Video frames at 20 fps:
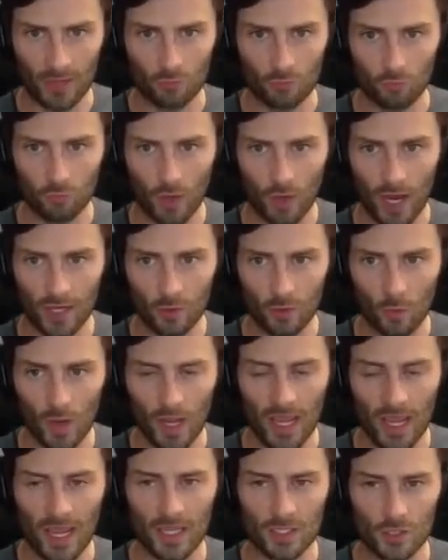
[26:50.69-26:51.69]
And right
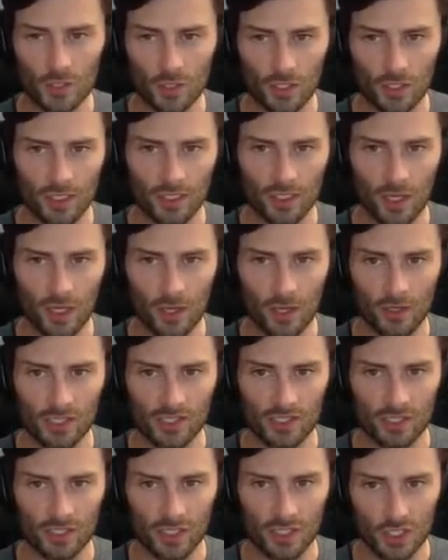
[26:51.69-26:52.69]
away, you're going to
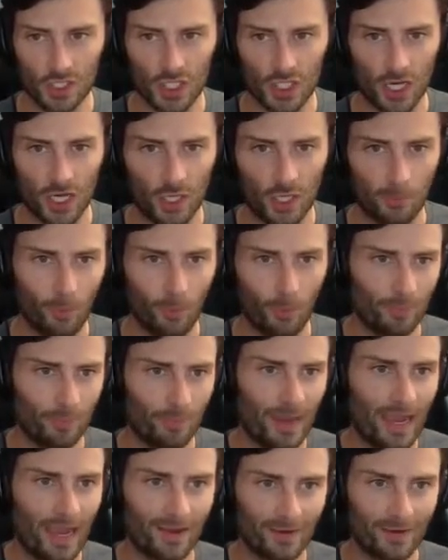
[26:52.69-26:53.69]
notice the checkerboard
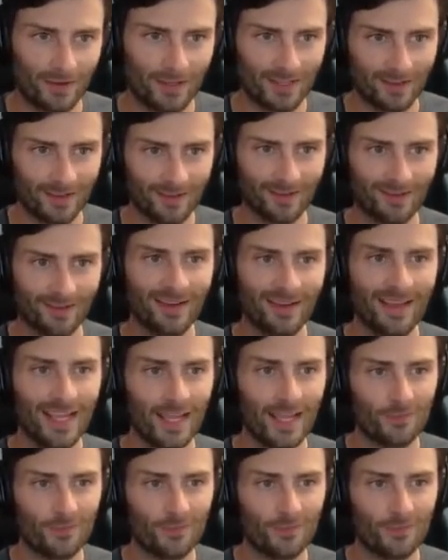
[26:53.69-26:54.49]
pattern here